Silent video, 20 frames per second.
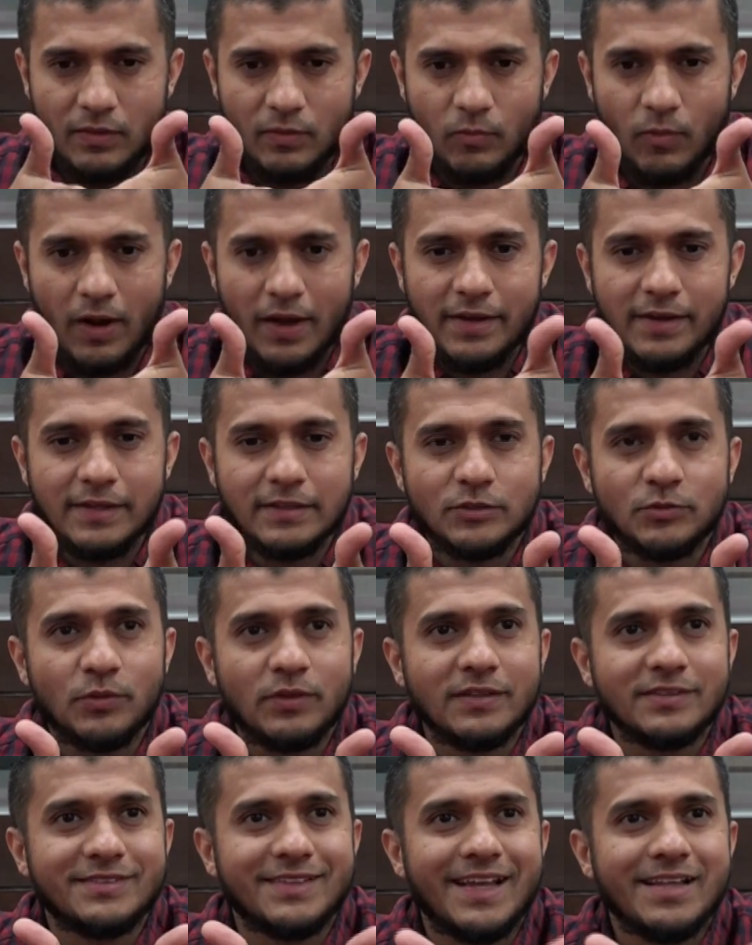right into
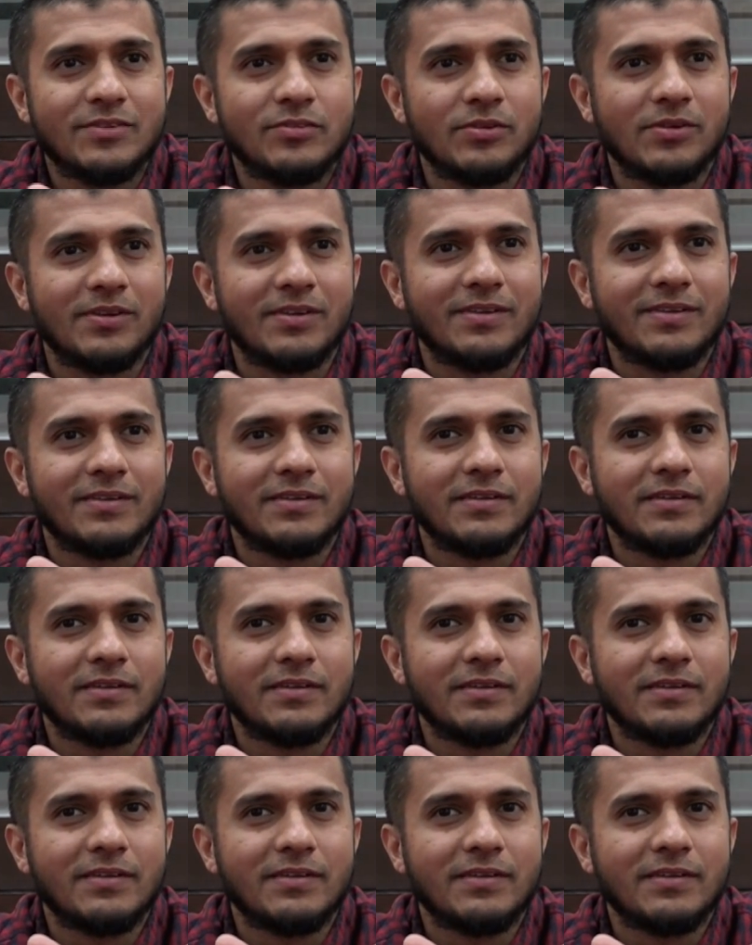the center.